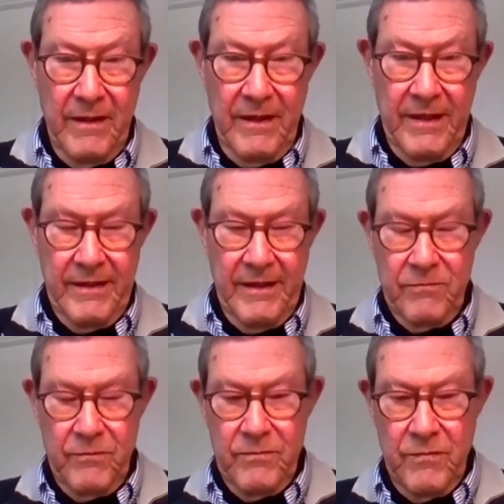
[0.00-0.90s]

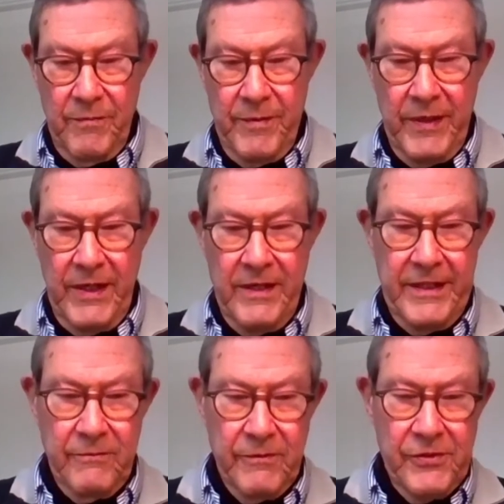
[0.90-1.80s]
And what we were
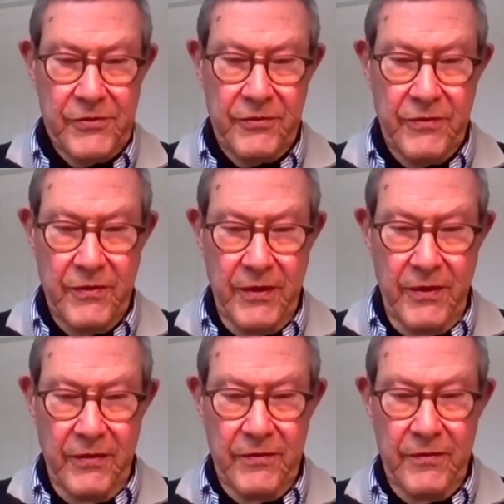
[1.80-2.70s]
learning was
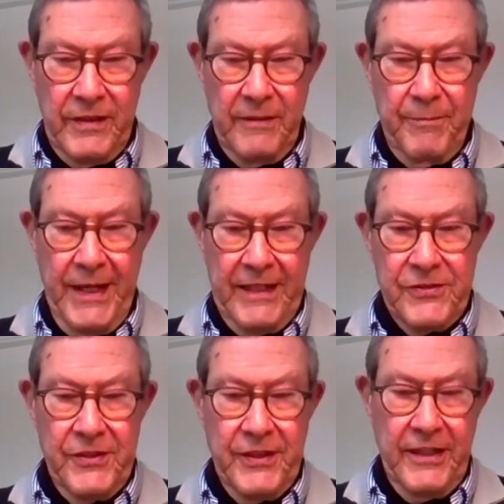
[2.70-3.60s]
the
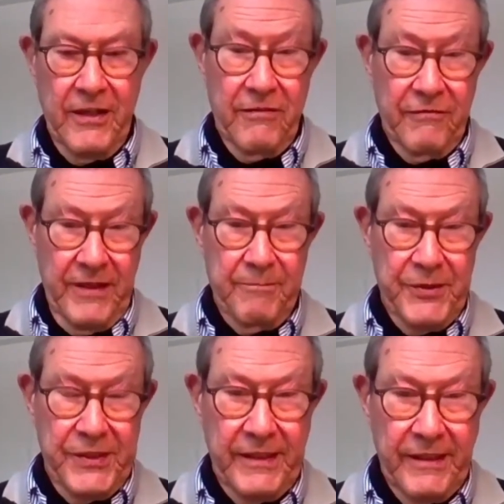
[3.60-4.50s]
complexity of, in
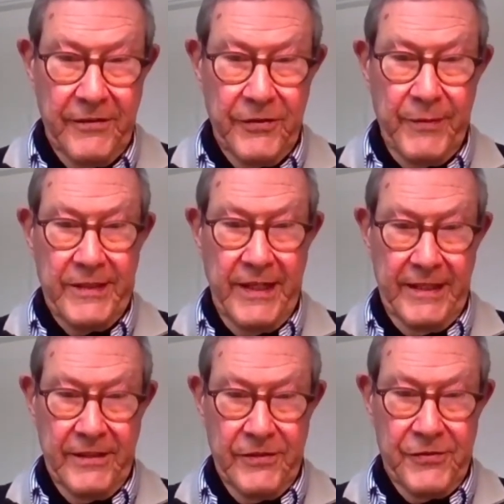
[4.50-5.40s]
particular, the retail
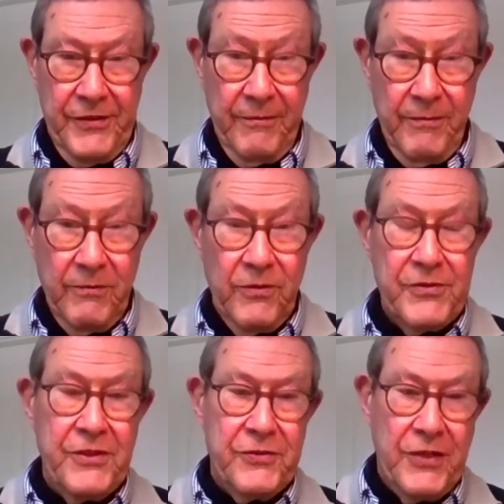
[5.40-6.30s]
industry. We were
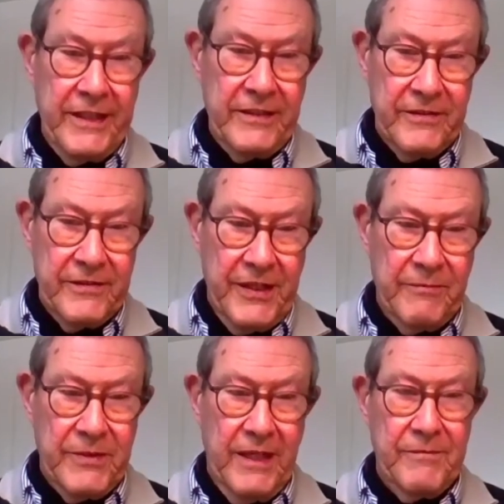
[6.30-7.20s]
also trying at the same
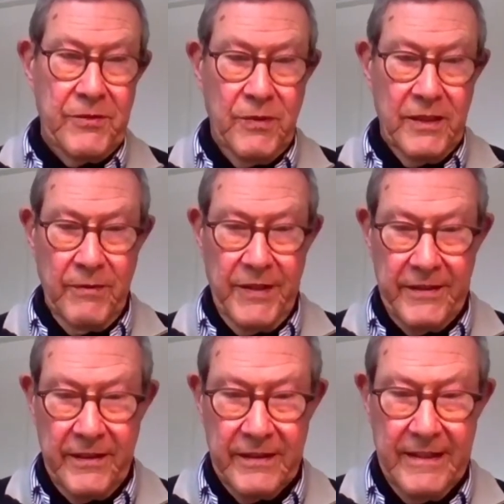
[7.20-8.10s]
time to work with
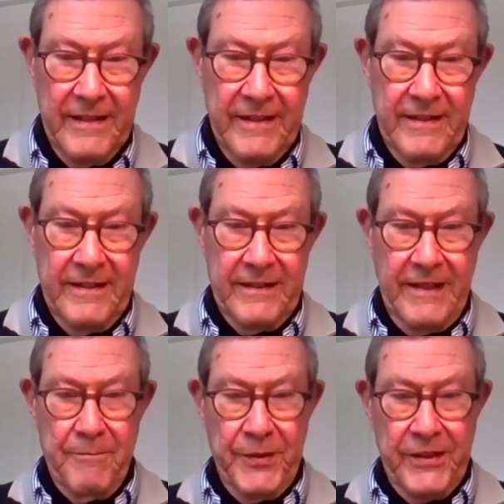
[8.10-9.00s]
other
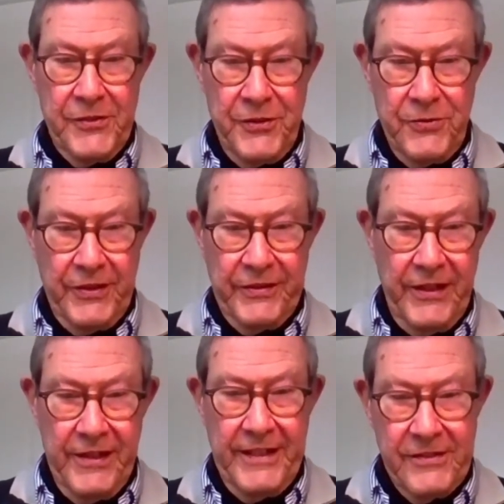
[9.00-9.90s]
companies, using the
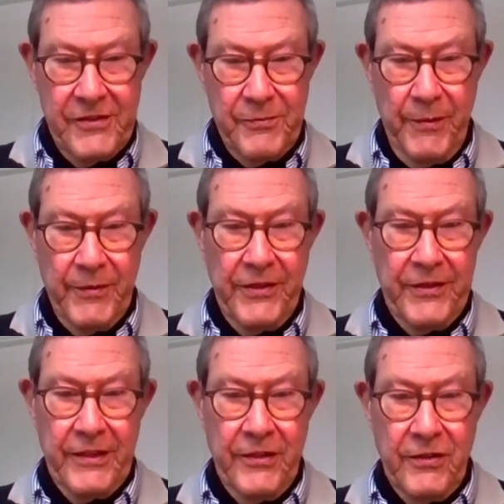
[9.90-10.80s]
learnings as we were
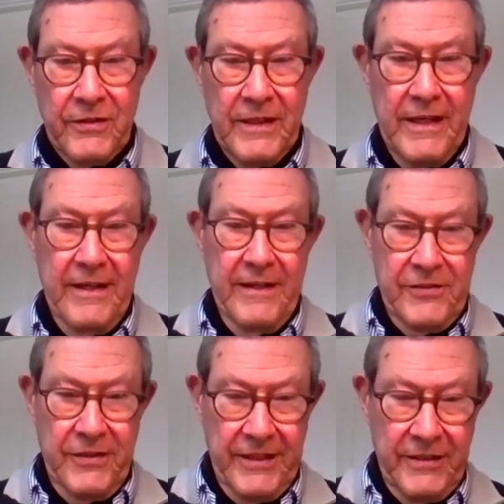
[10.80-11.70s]
going along
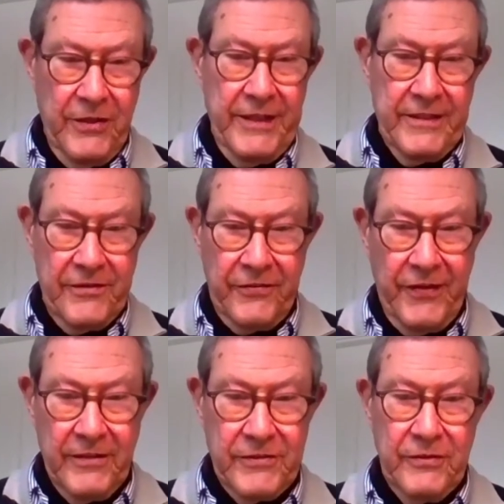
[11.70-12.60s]
to then go in and
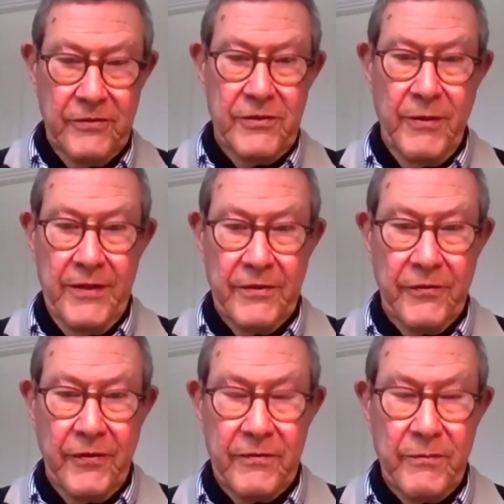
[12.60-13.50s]
sell to
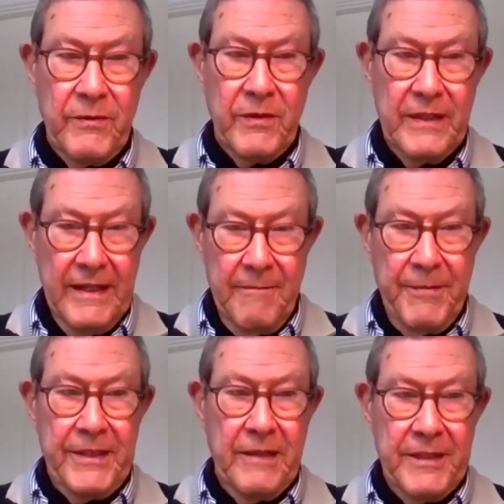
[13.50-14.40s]
others. And we were
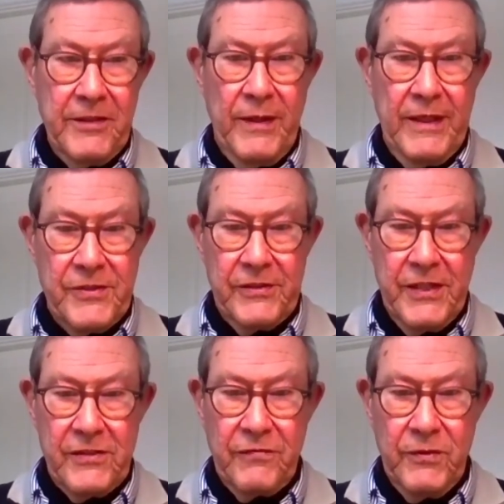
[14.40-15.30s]
becoming quite
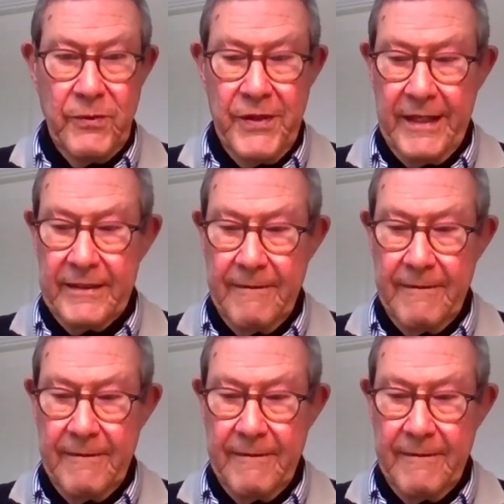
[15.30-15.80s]
successful with that.